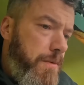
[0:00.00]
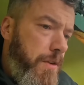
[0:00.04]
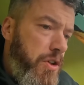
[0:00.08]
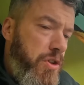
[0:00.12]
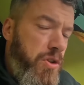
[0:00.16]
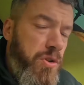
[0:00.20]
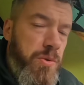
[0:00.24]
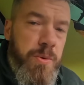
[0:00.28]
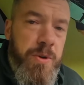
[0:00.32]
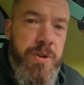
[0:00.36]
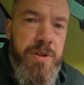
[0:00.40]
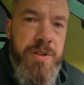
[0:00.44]
I
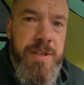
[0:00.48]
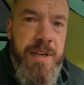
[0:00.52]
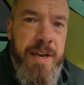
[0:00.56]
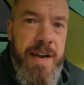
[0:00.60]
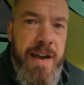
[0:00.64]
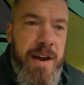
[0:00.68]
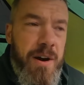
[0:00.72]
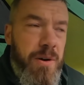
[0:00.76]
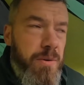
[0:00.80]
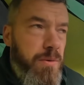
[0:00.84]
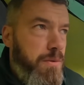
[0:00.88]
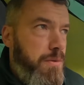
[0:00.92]
just wanted to
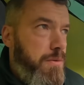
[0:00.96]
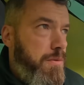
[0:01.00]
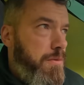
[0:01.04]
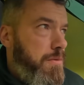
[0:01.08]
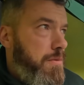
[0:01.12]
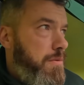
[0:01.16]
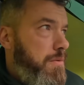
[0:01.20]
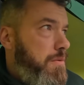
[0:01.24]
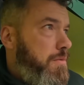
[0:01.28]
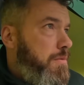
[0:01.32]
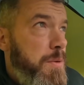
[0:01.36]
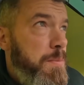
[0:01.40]
get out.
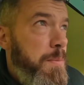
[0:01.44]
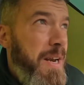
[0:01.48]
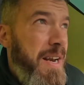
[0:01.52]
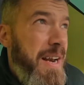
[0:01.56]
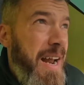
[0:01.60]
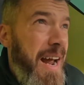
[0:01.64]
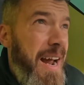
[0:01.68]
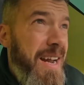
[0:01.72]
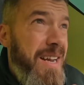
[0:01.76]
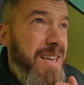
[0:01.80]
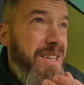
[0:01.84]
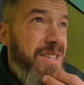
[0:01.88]
It's
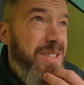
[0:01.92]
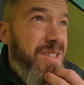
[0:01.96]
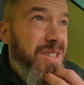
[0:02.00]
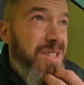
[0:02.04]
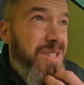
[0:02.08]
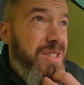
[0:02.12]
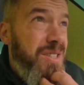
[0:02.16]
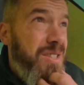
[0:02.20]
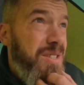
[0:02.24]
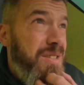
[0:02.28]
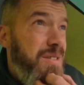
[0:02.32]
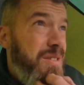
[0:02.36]
been
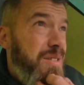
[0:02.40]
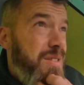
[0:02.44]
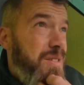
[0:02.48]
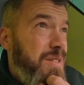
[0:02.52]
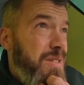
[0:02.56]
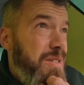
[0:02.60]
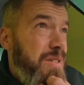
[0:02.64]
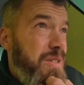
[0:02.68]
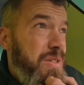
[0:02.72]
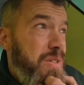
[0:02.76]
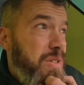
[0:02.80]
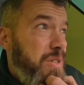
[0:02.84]
ages
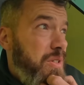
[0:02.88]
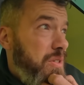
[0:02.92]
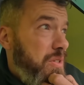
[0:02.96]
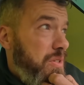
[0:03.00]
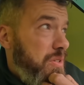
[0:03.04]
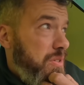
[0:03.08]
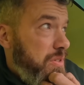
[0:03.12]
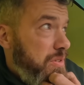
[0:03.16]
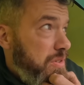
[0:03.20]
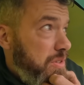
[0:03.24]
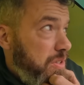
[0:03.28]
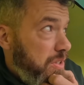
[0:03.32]

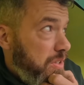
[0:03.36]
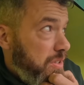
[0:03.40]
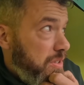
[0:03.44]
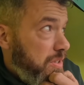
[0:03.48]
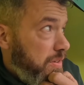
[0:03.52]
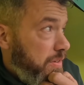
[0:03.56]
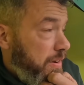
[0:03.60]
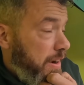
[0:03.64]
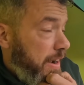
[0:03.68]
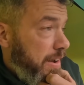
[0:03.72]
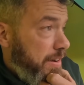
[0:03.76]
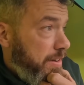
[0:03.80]

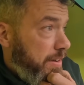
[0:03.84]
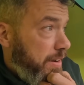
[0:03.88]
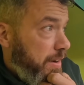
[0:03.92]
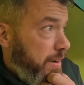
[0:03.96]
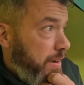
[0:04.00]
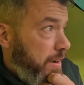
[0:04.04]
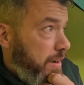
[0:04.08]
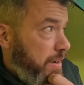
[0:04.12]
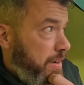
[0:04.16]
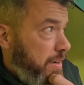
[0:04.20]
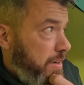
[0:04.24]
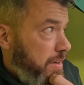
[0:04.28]
since I've
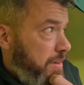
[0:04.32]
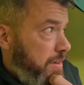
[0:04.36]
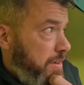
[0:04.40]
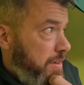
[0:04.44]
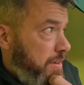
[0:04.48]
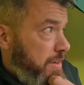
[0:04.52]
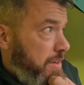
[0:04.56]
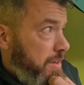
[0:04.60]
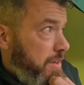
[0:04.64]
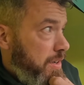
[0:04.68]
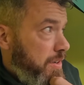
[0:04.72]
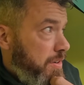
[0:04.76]
had
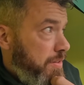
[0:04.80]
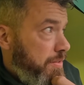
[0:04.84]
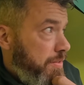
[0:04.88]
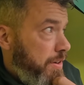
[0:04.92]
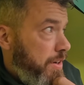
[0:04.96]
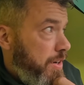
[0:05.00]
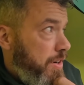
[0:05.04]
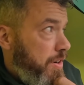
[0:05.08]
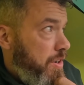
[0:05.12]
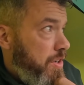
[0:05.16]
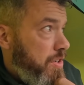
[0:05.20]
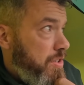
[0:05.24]

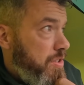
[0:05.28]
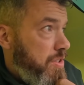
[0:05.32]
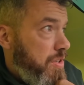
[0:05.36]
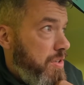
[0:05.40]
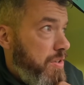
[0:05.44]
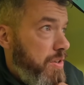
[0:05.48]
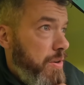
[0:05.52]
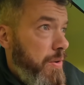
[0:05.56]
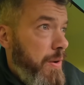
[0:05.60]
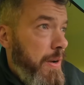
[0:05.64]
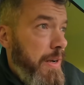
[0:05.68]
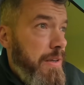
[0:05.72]
3 nights
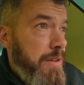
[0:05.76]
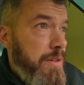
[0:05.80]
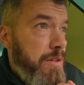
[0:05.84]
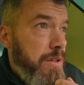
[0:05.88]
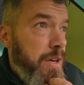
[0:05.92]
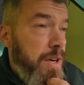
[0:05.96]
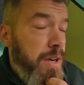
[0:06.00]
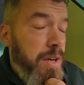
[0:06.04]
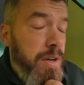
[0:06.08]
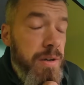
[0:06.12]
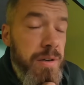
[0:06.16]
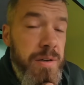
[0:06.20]
to do it,
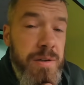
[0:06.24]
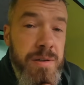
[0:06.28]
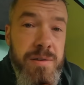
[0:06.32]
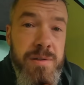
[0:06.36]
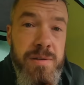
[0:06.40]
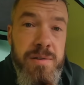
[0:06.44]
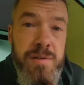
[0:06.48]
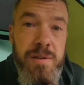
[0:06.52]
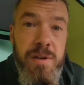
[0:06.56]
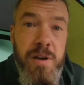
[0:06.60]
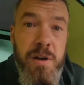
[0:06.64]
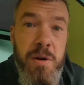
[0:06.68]
so
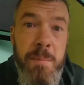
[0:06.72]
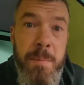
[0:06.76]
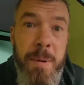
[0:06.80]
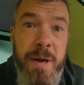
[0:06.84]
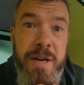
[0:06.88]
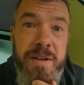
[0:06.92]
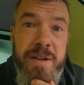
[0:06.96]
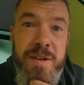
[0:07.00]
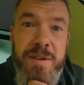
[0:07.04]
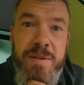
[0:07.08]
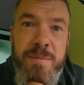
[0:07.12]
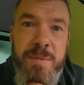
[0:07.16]
I'm
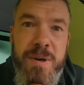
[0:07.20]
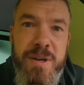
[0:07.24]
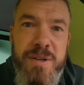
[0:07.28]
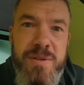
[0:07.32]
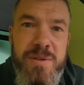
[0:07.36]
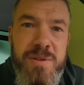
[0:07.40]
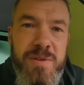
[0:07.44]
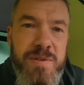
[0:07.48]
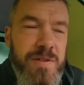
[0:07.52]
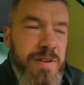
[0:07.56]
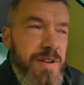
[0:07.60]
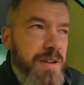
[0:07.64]
making the
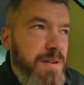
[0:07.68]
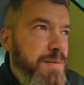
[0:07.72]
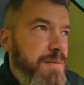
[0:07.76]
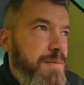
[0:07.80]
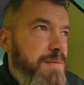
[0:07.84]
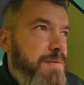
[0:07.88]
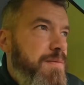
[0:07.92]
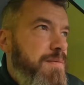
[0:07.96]
most of it.